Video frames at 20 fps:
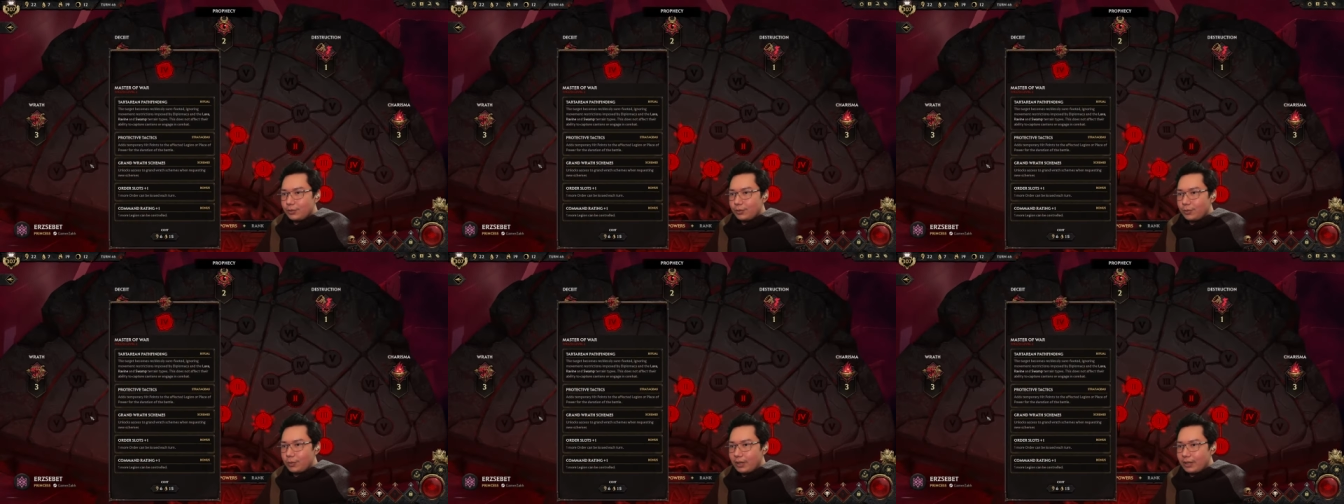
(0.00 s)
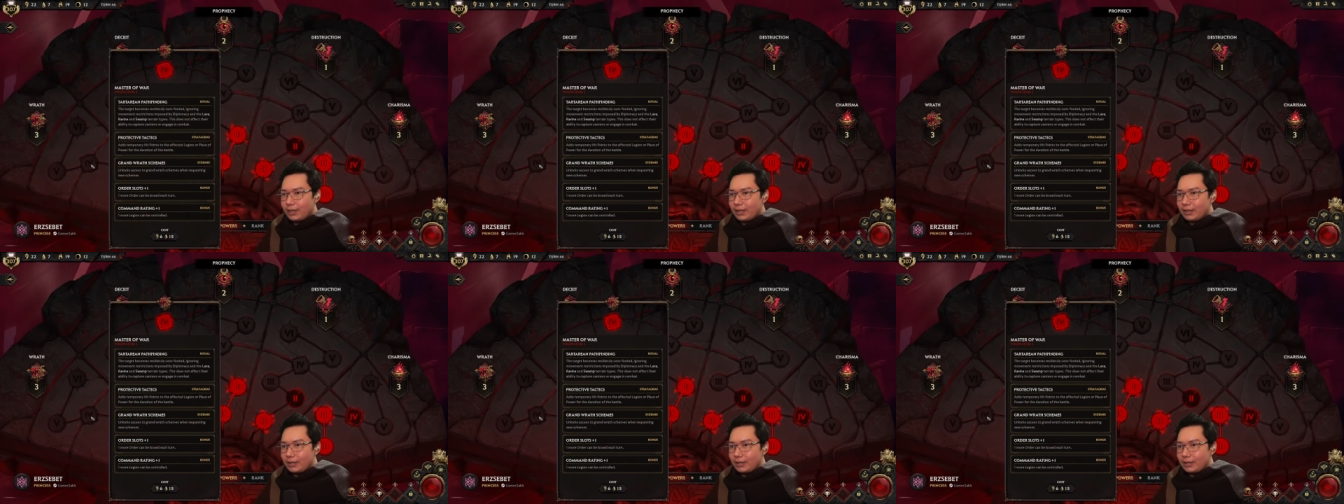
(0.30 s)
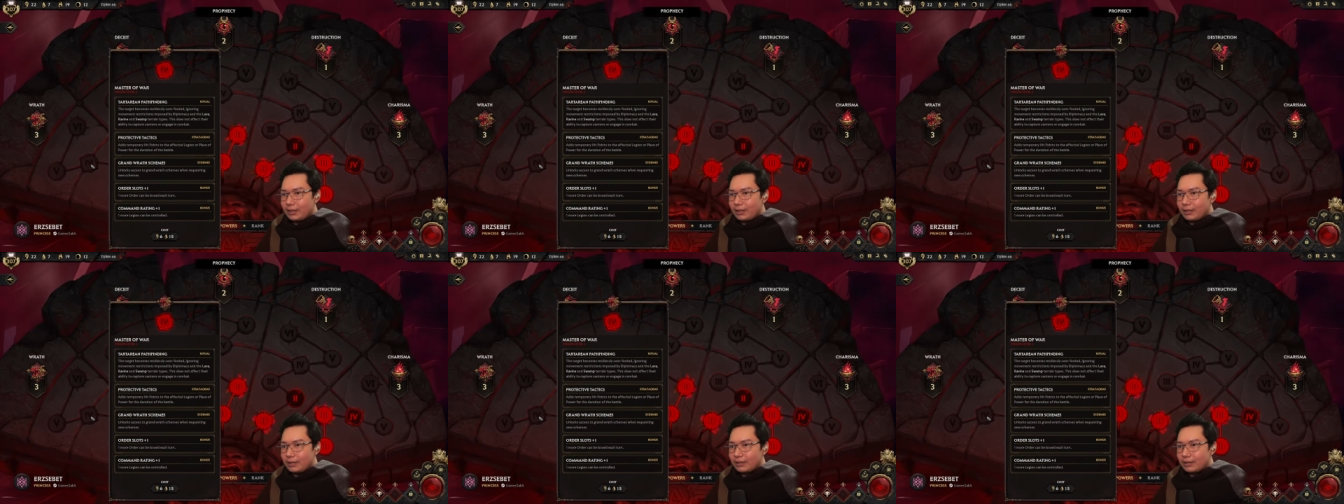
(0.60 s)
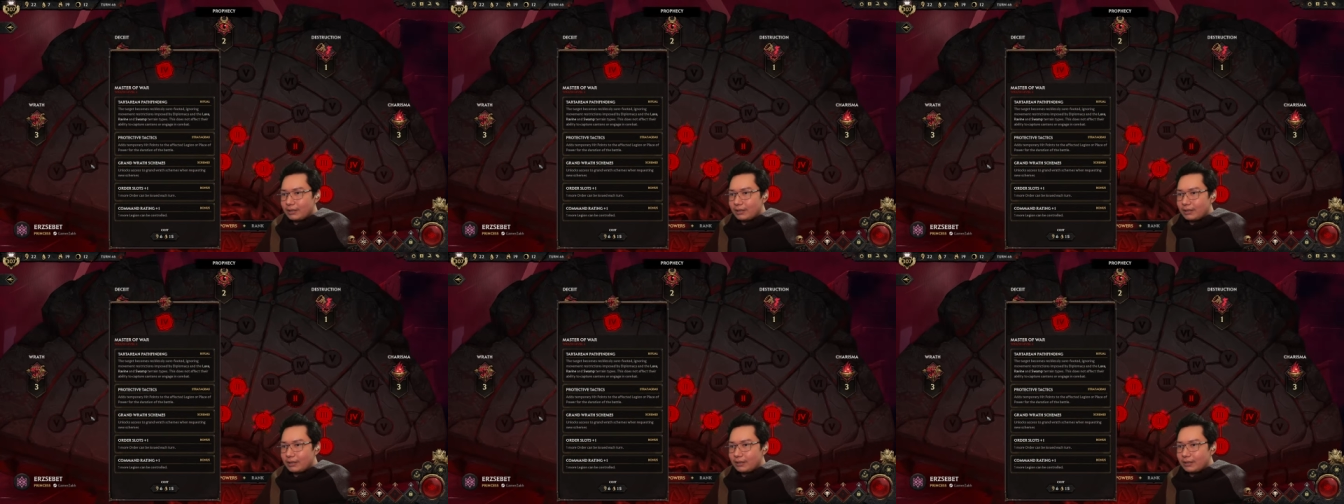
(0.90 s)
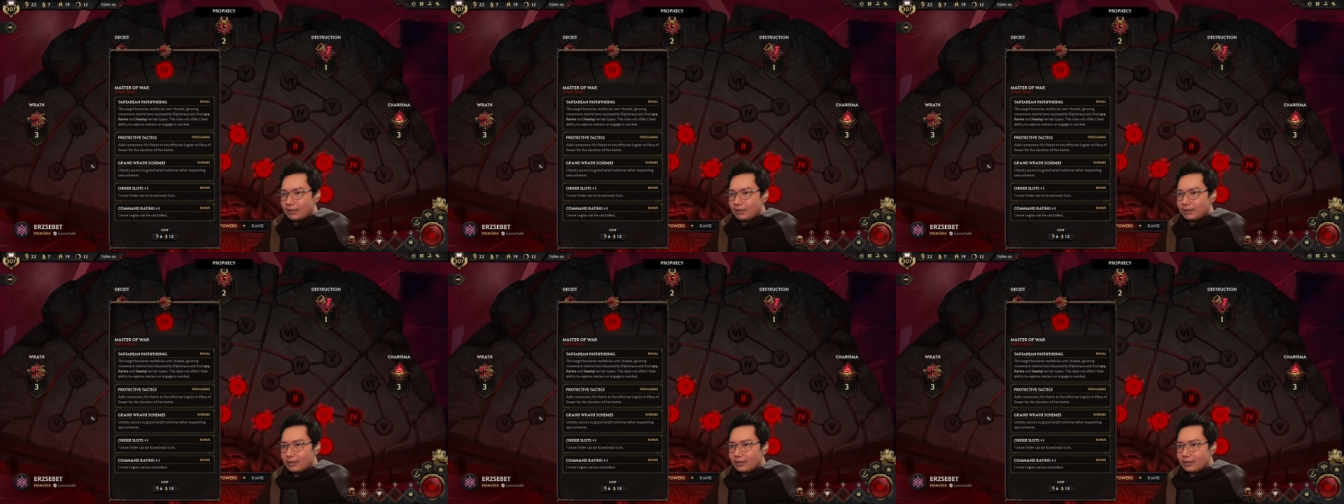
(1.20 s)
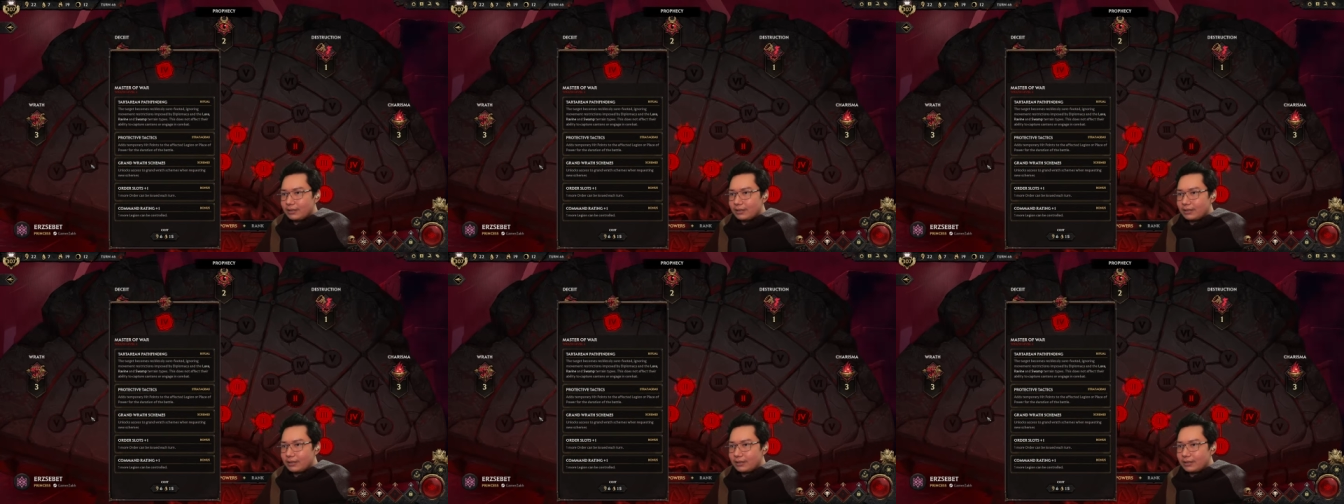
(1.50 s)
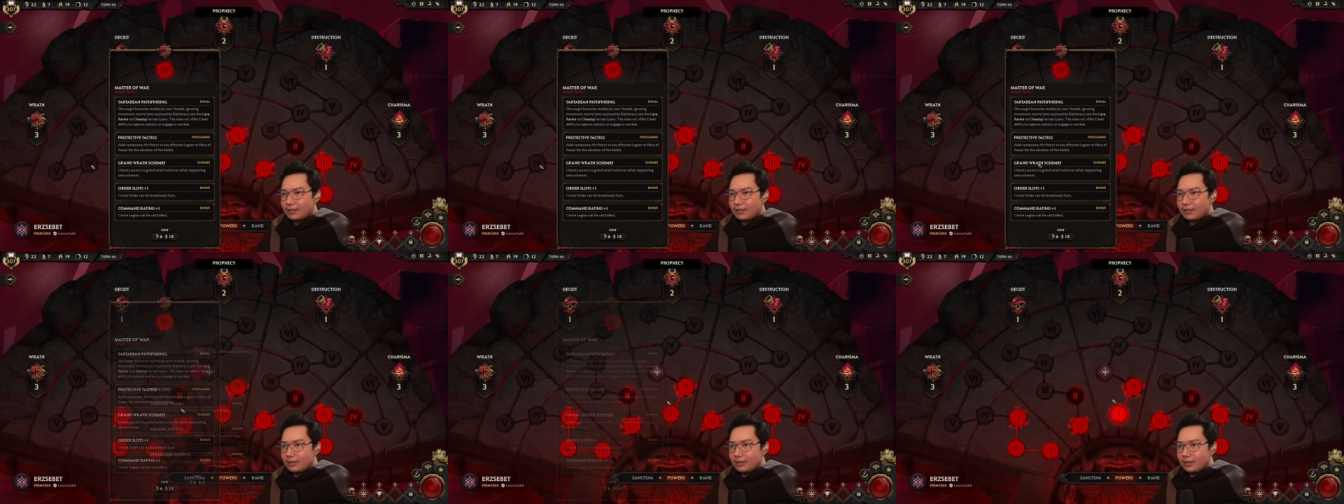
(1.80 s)

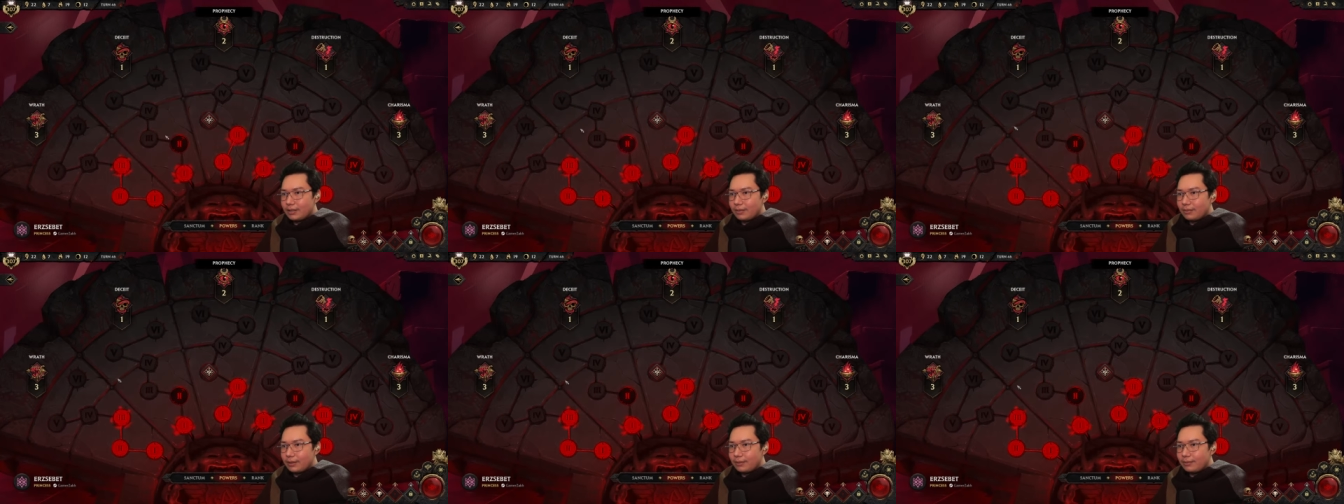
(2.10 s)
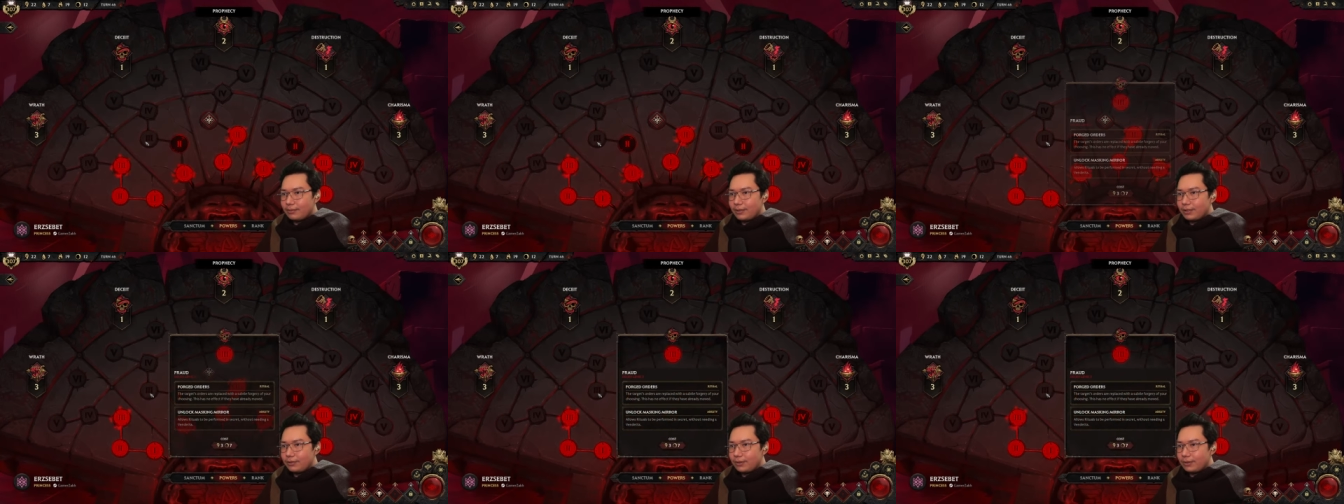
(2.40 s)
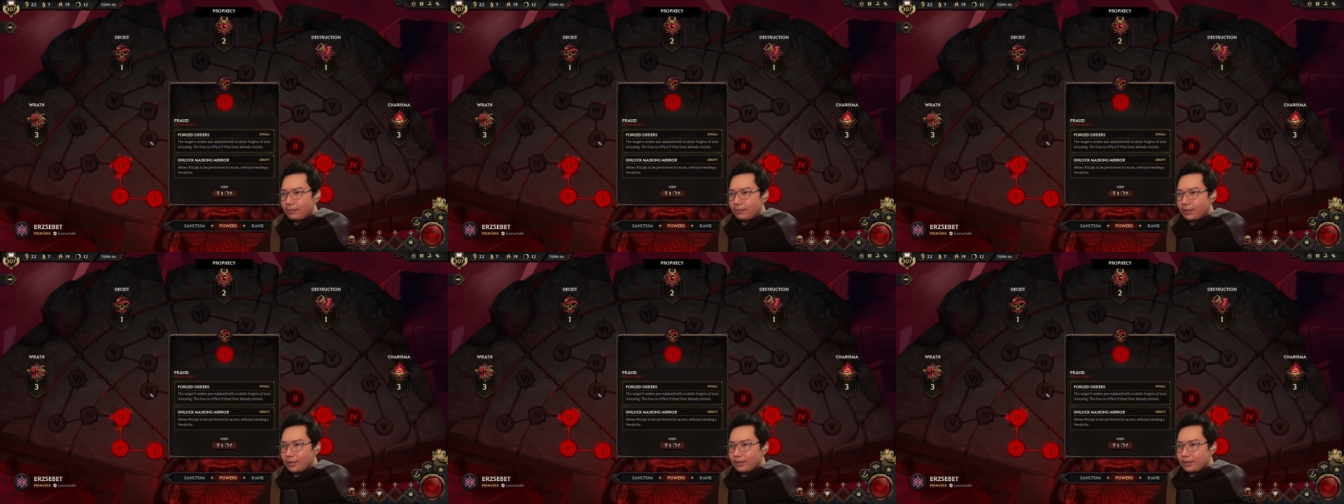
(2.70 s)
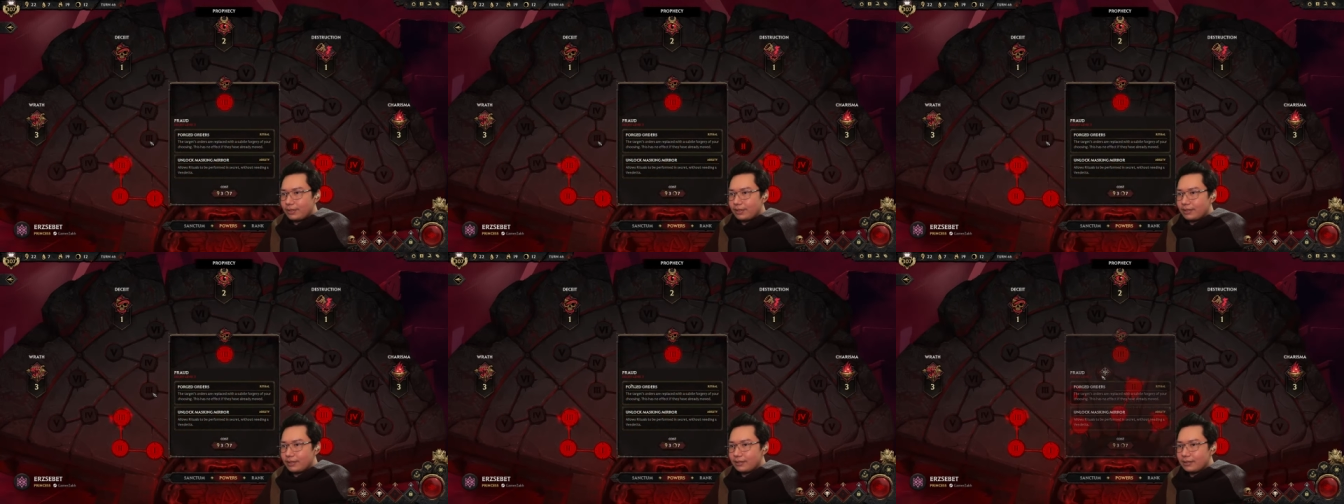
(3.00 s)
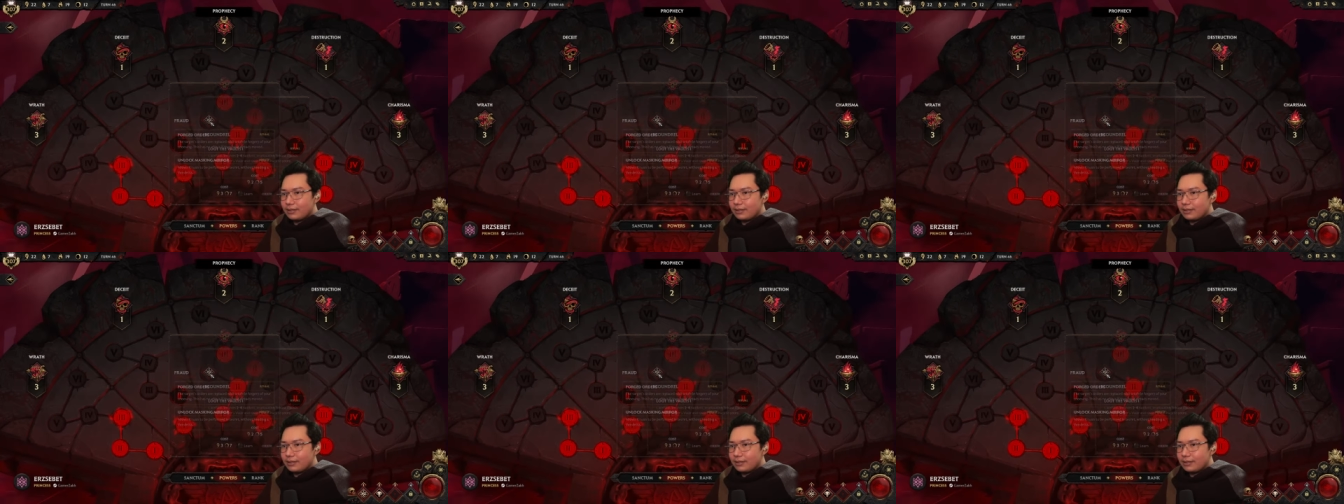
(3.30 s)
was... No, wh which one was it?